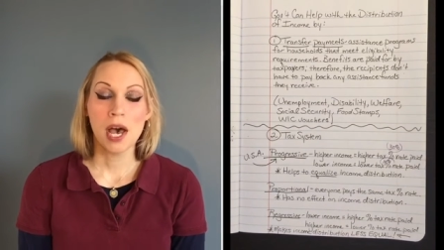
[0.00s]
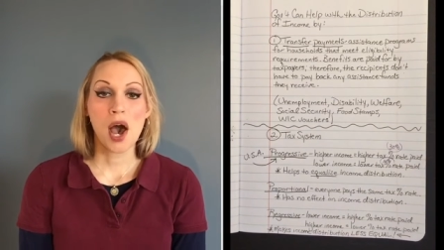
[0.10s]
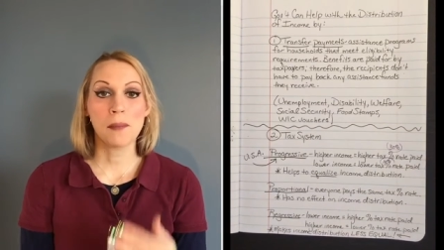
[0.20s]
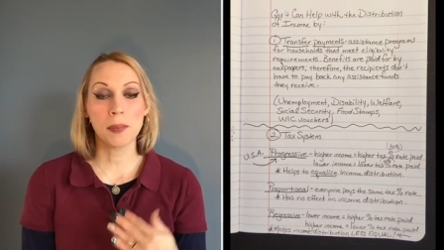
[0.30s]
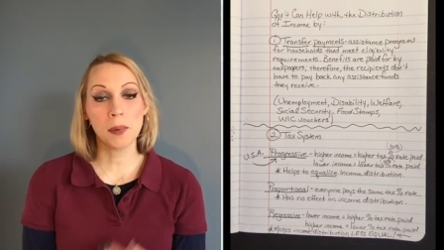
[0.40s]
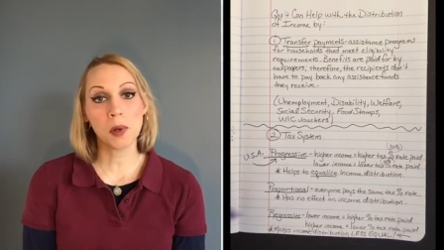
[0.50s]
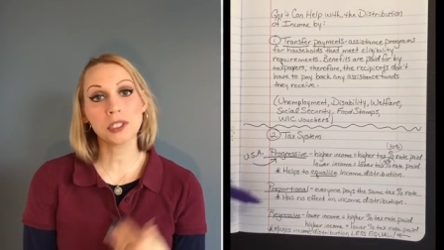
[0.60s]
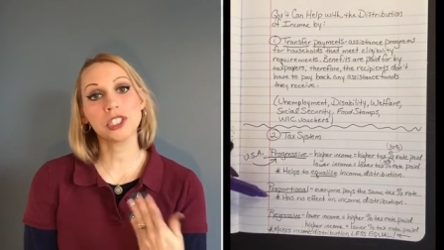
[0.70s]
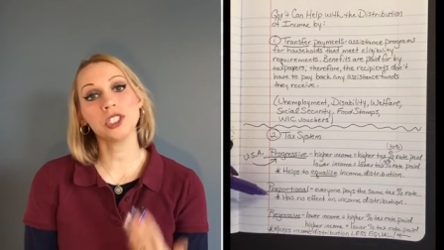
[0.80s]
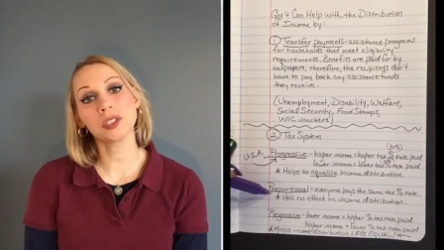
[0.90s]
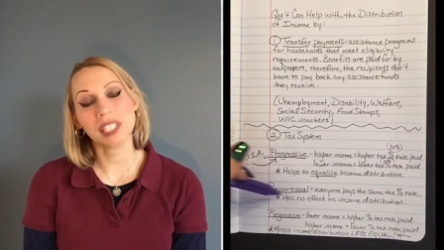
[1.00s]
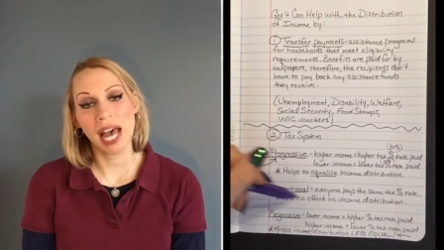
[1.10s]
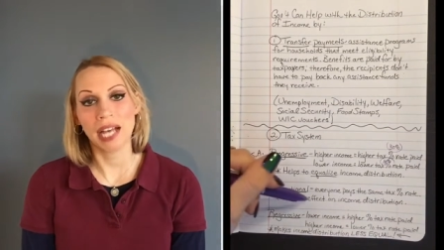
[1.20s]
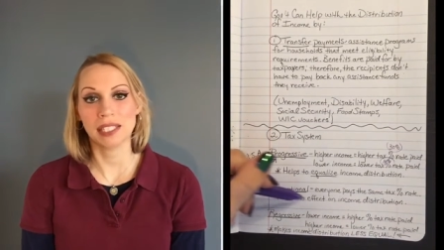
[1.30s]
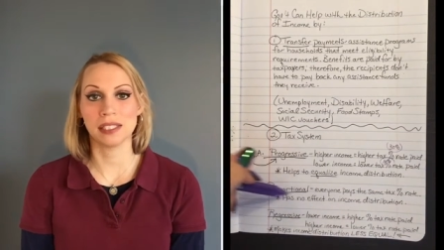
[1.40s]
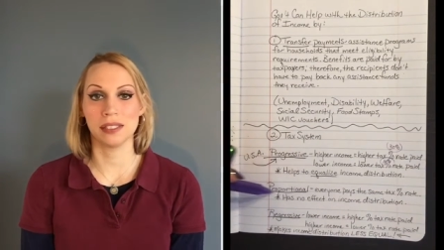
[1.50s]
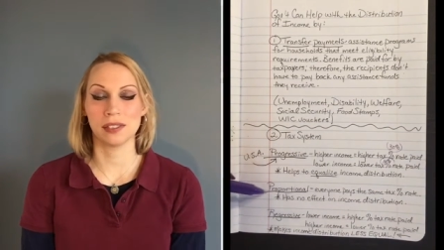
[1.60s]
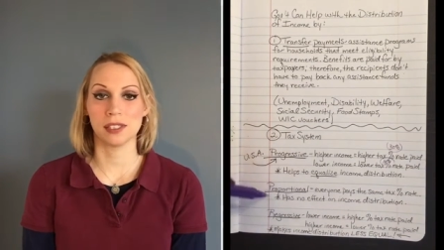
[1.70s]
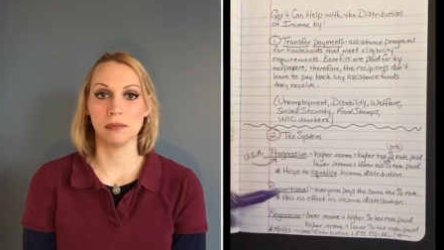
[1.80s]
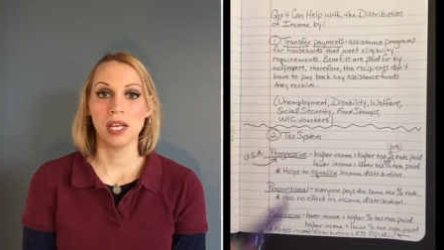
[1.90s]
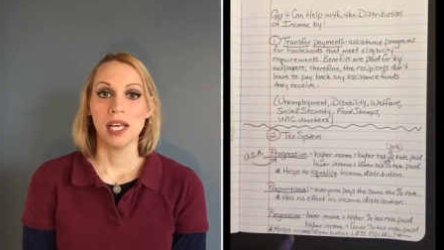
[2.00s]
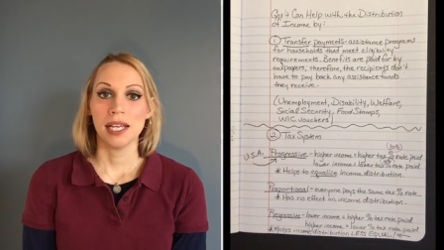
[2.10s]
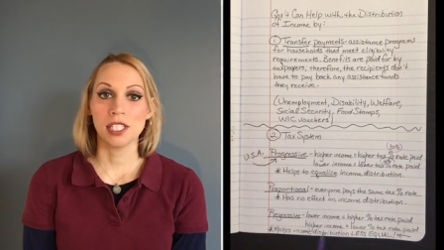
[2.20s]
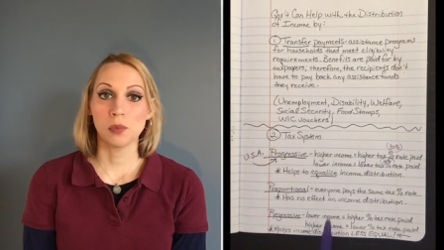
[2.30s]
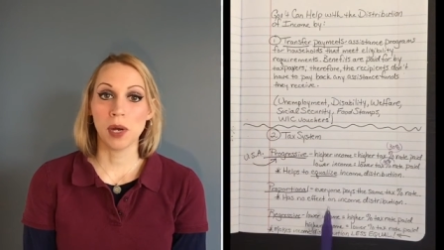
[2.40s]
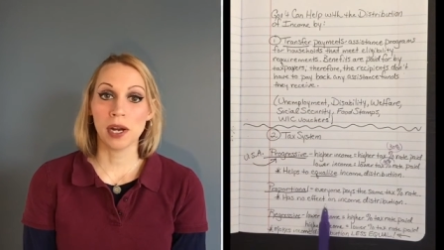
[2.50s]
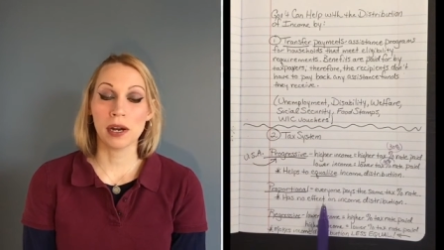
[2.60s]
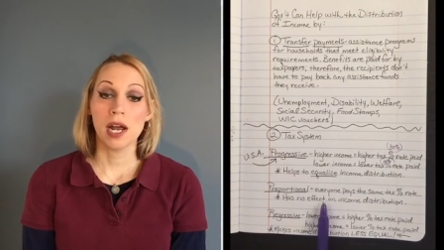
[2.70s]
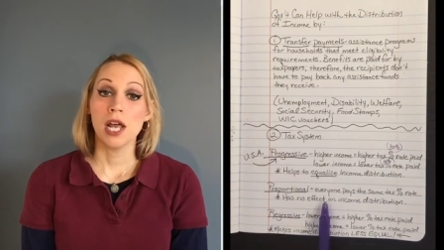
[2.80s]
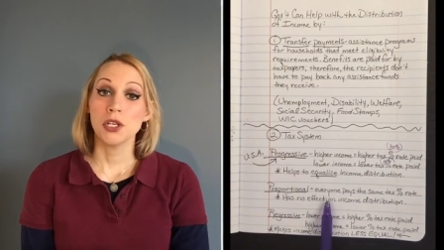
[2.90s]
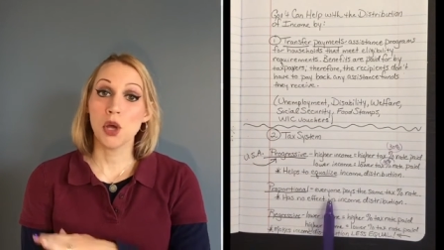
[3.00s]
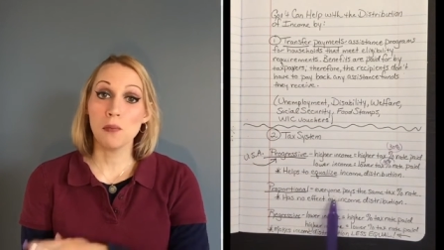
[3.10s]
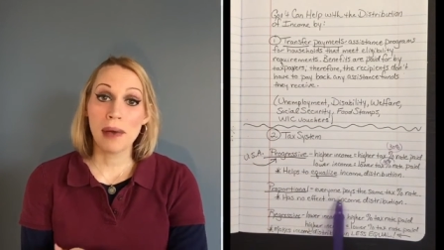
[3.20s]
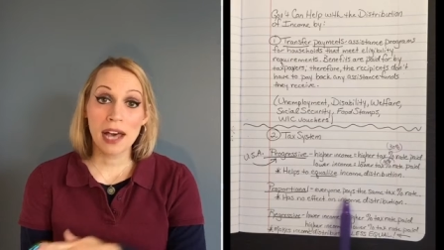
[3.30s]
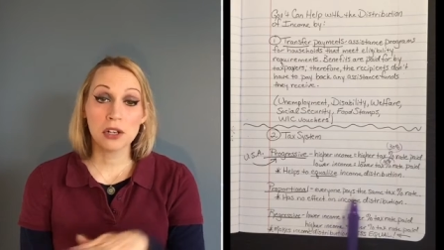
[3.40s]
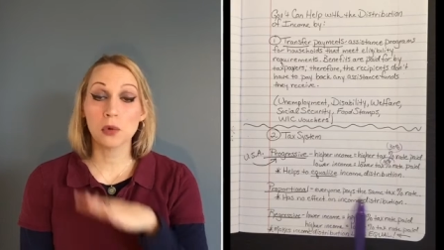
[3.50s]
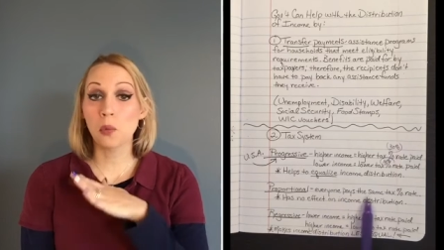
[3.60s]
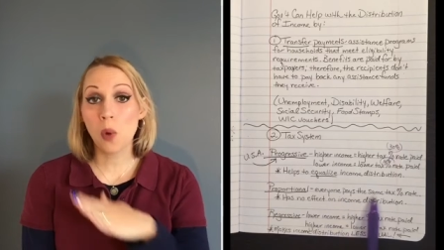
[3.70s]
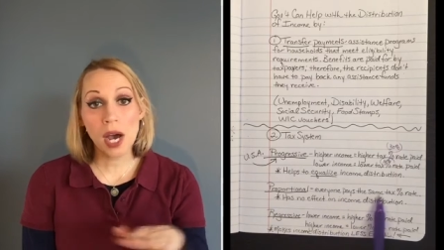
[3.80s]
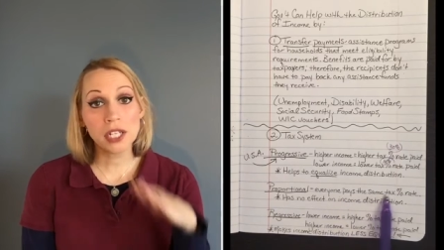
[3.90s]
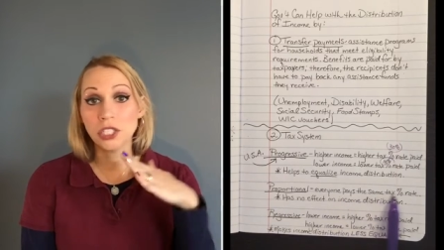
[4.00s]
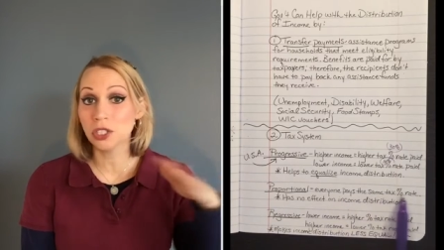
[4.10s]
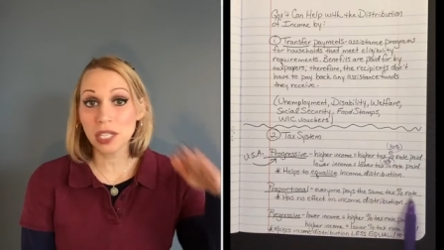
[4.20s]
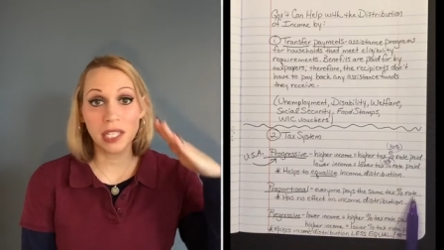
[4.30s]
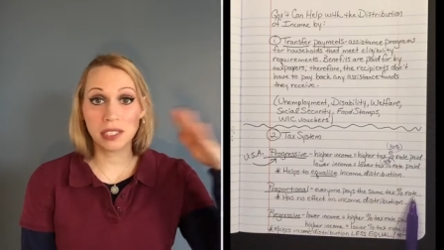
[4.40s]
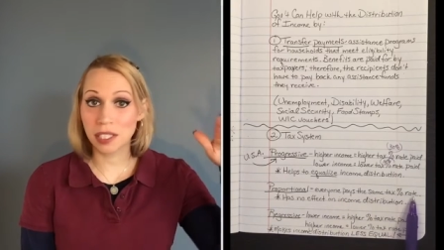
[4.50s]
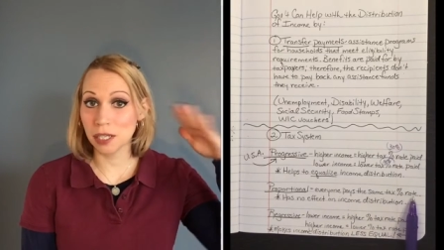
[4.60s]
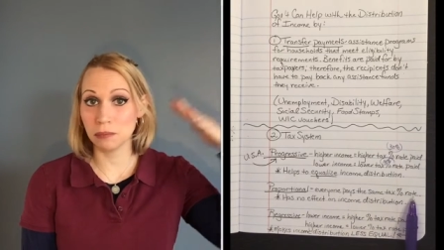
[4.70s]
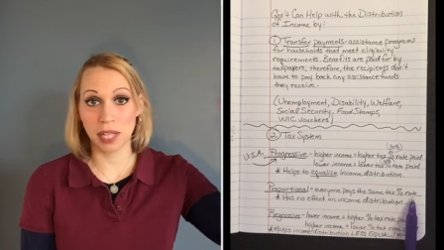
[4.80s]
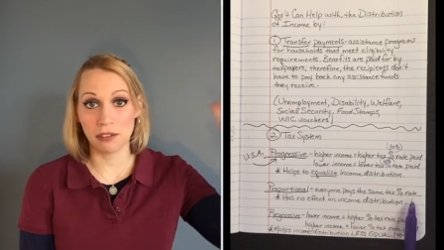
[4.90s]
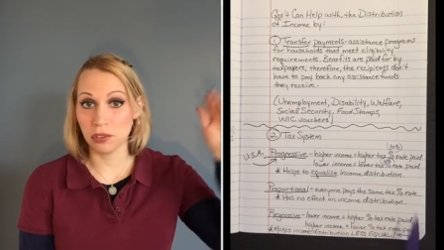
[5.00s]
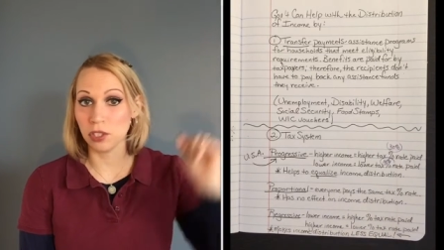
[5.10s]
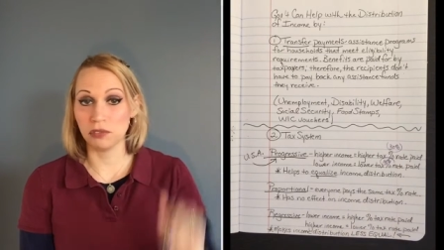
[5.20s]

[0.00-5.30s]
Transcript: A proportional tax system is where no matter what your income level,